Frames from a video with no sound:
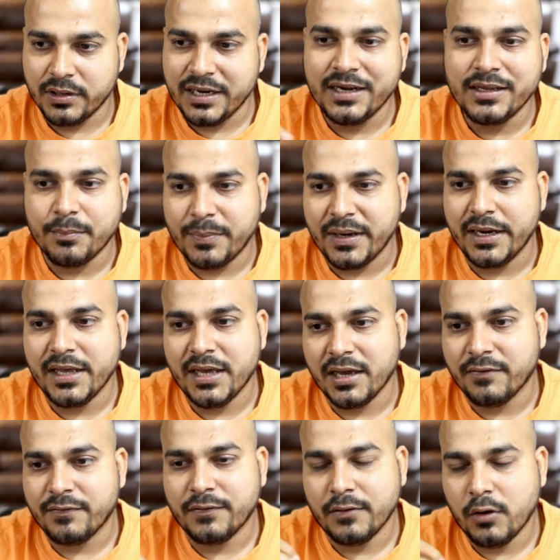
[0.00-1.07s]
Read the
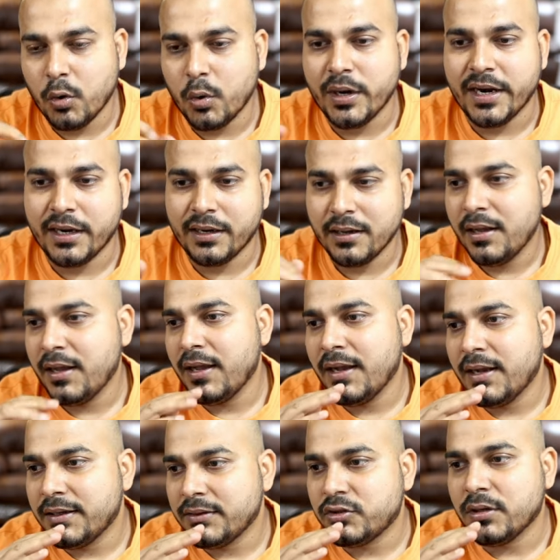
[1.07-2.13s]
PDF, load it,
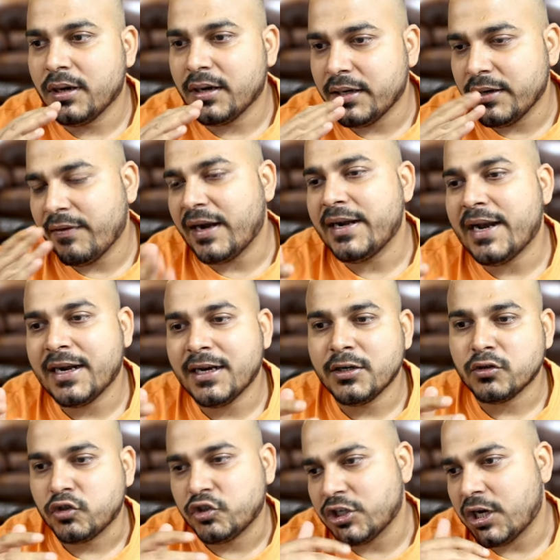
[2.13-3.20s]
uh, divide that
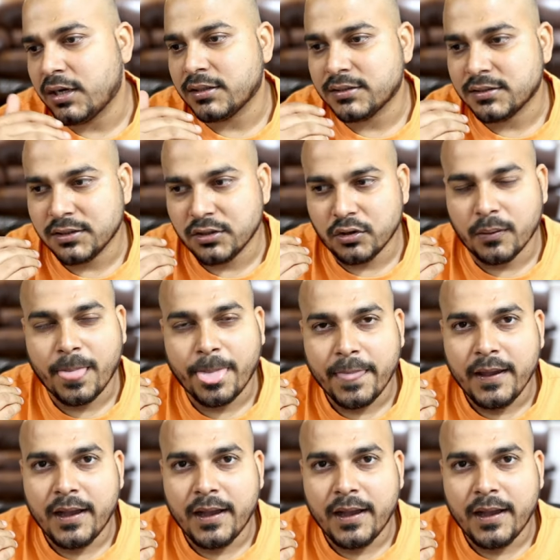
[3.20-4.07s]
into chunks, you know,